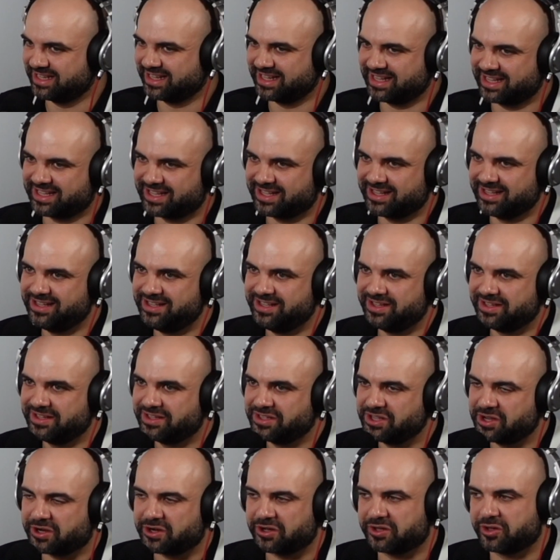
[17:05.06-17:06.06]
like,
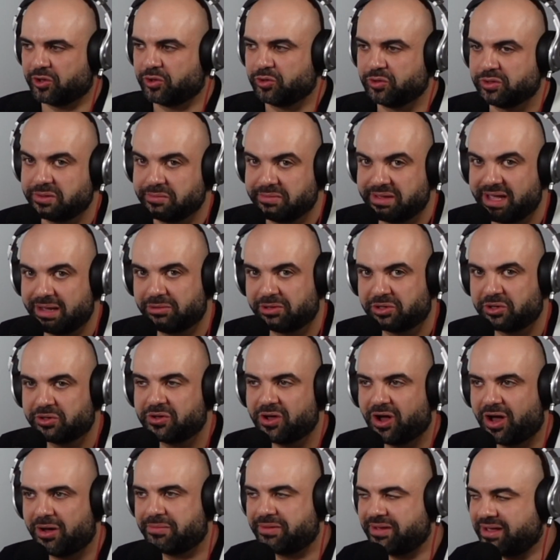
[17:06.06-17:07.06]
you're gonna only be able to
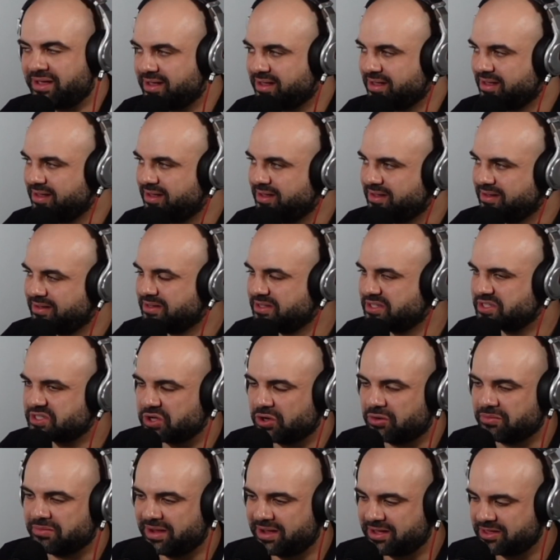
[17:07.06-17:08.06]
copy
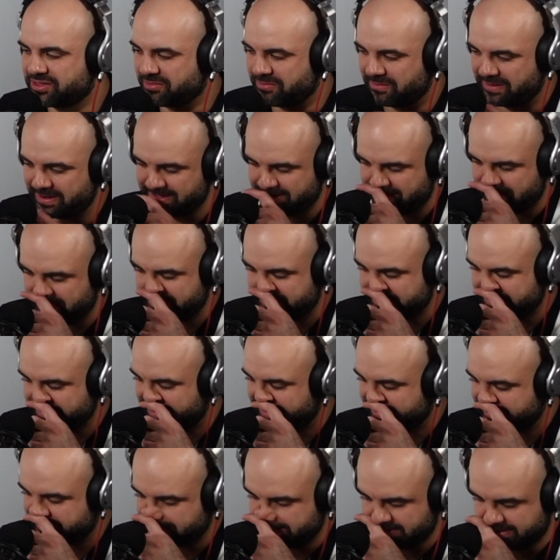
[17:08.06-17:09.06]
so much, right? It's
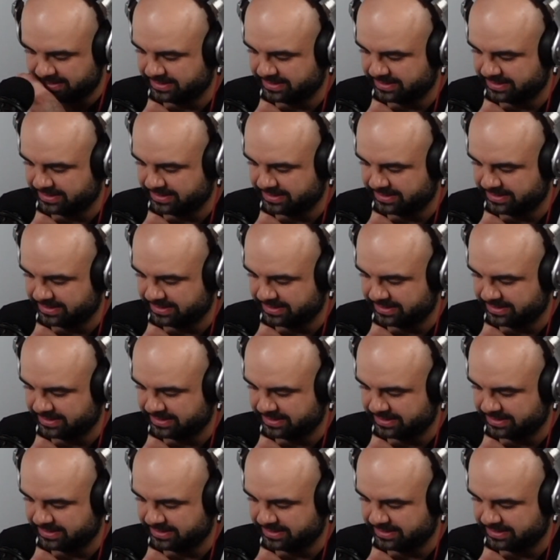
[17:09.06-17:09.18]
not